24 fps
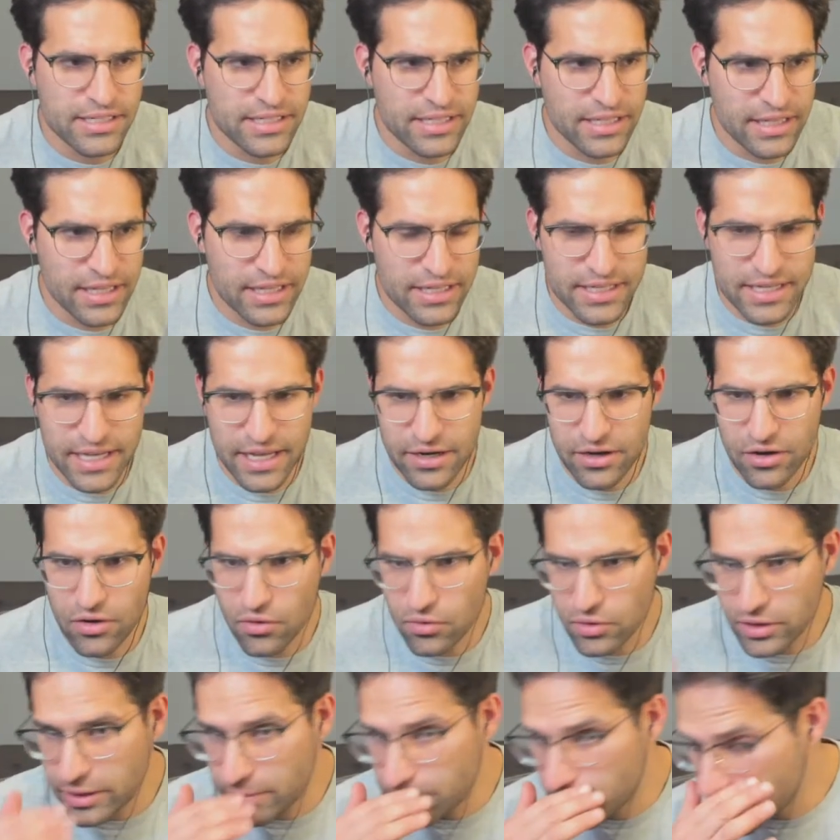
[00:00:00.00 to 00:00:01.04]
Isn't the data
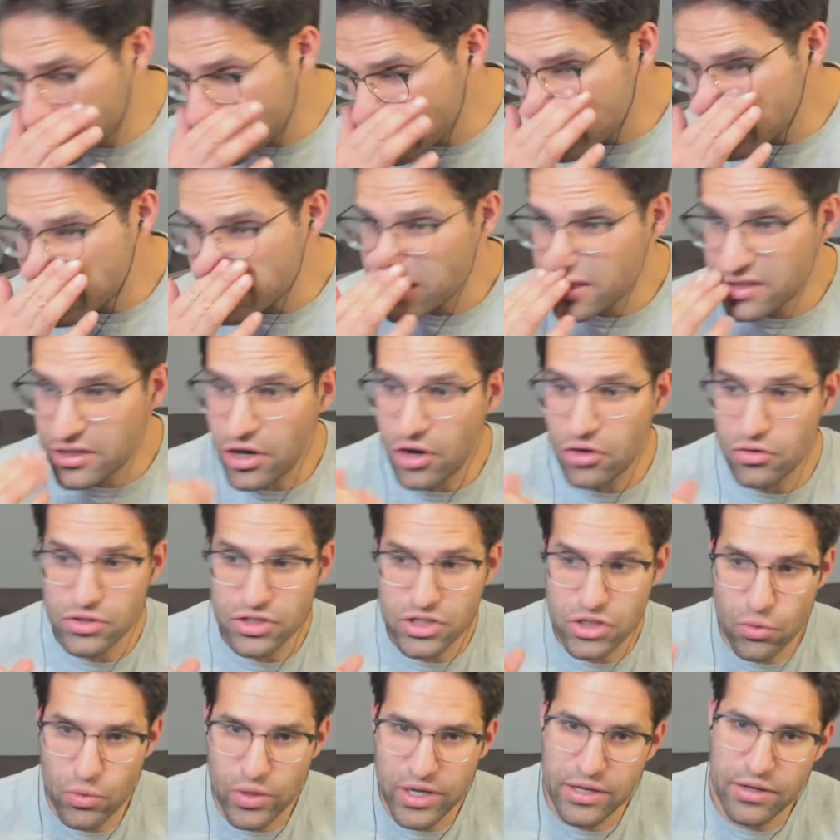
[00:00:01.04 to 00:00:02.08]
only blitz? No.
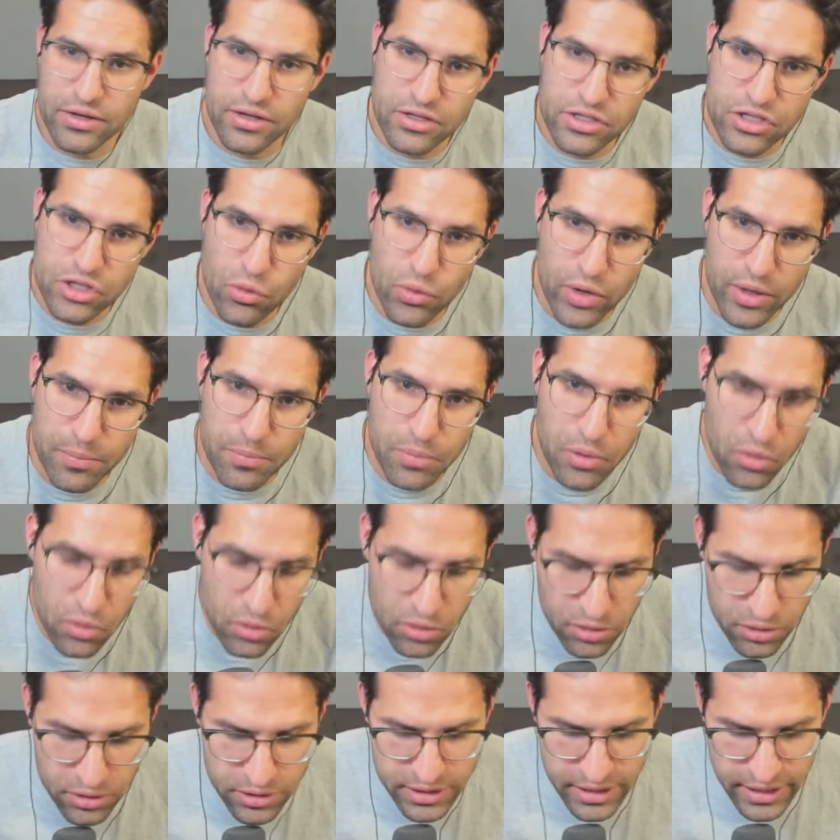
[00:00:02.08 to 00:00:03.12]
So we
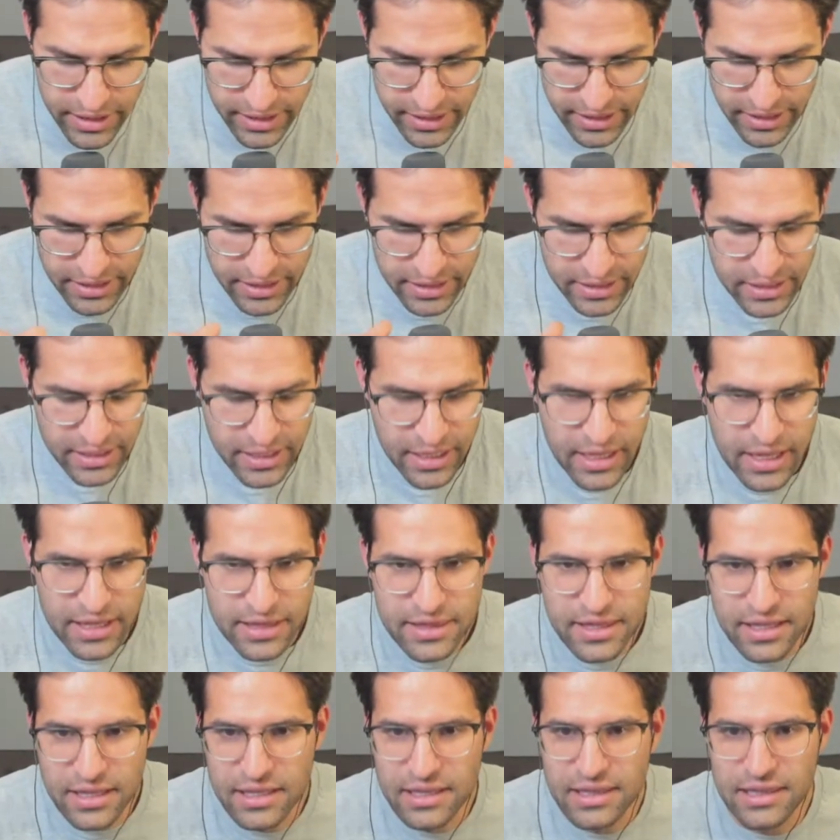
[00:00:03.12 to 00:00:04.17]
pulled in
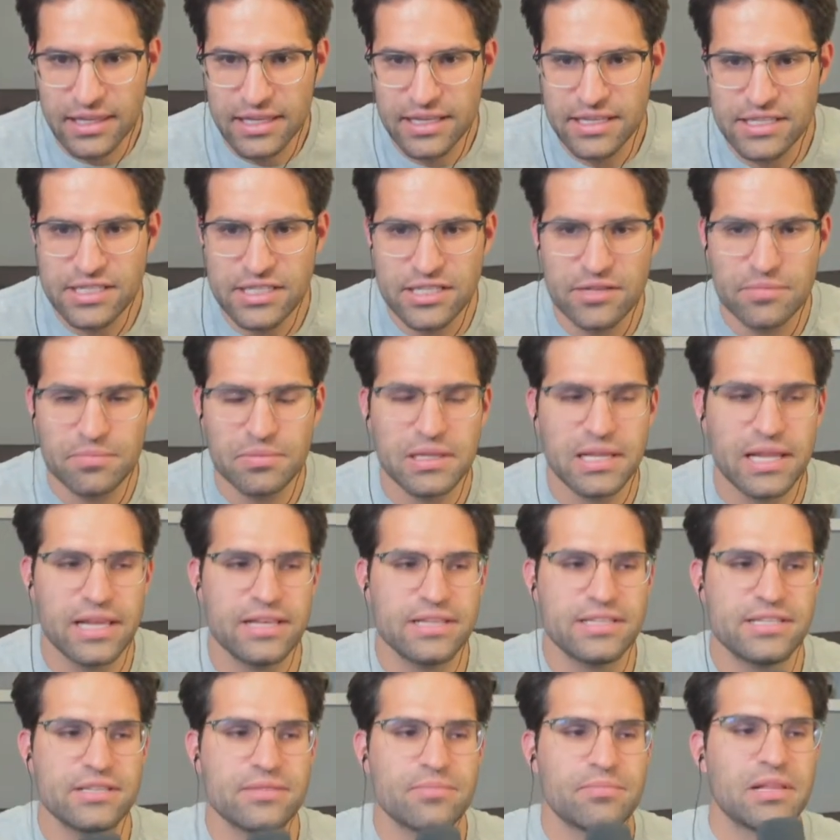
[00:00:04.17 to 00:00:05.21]
the list of
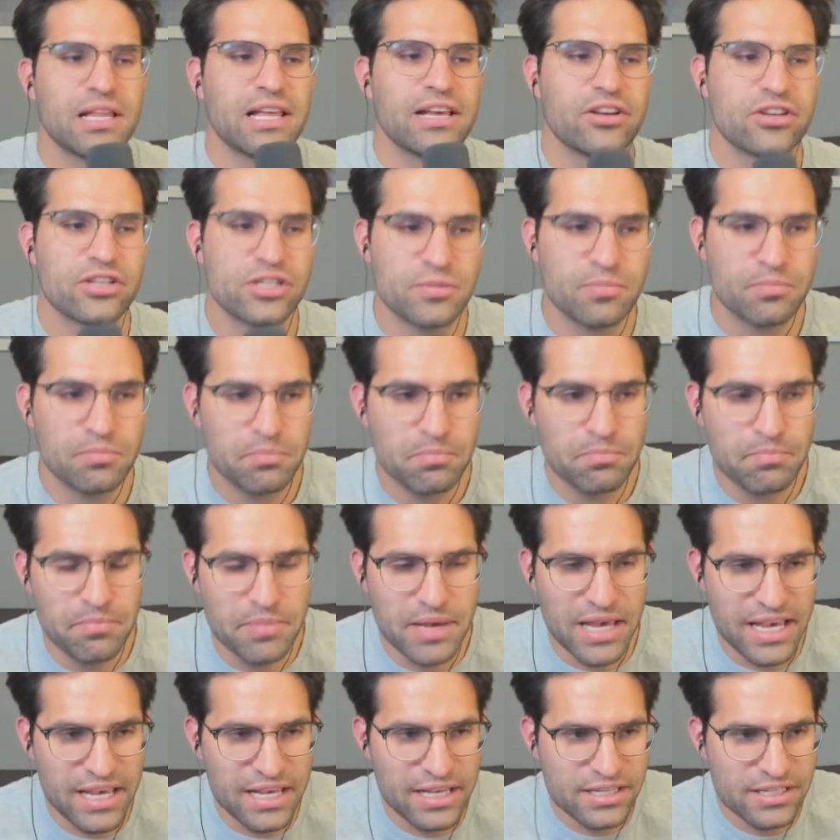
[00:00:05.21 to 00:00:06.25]
players
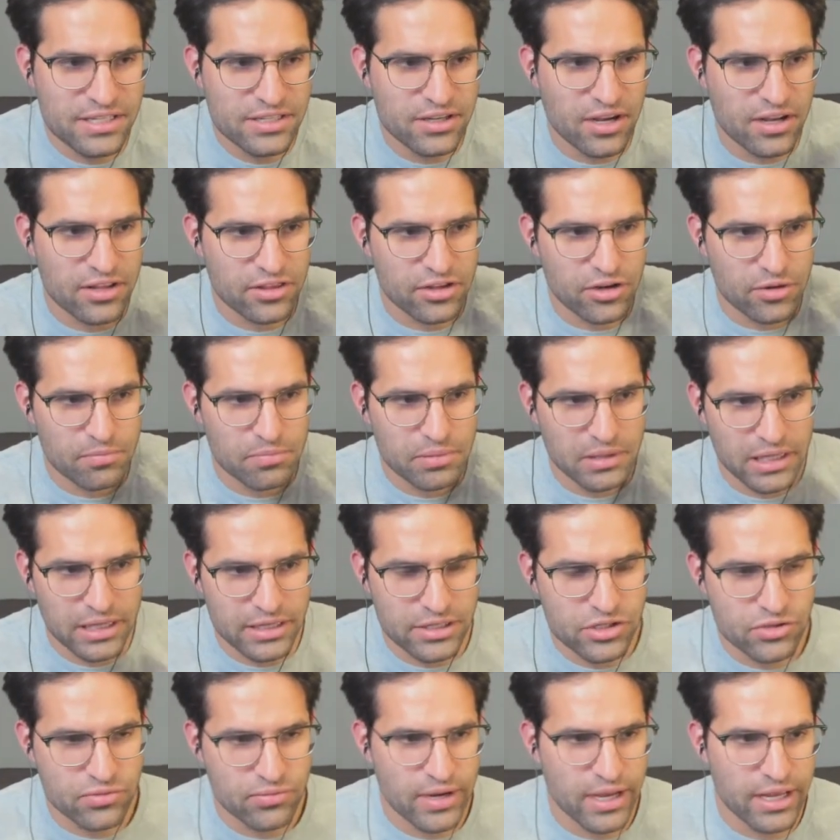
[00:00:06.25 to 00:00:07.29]
based on their
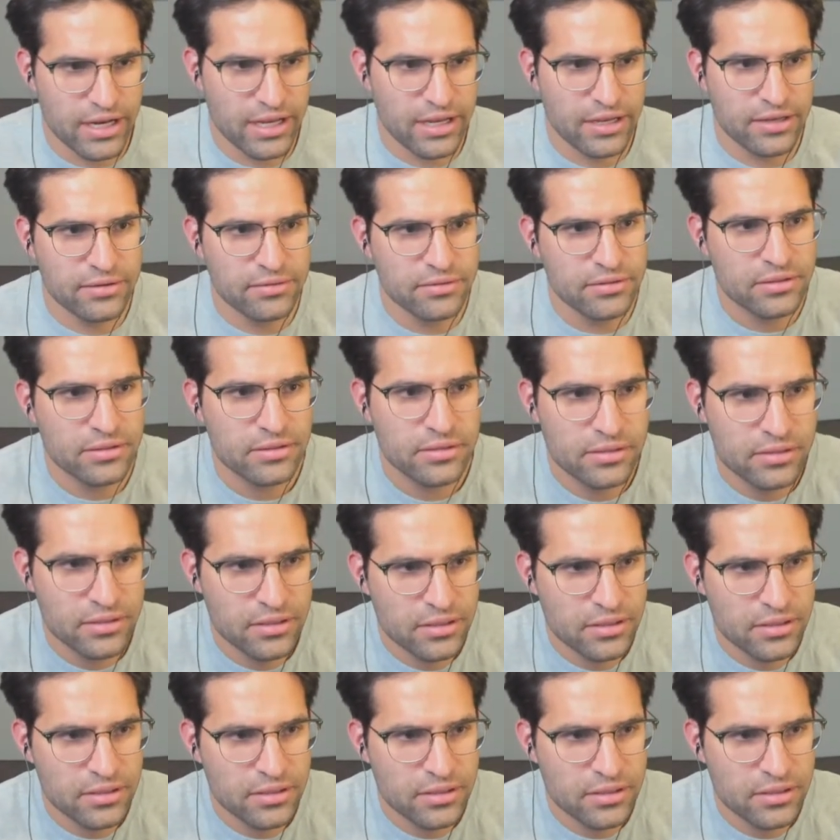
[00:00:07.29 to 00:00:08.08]
blitz rating.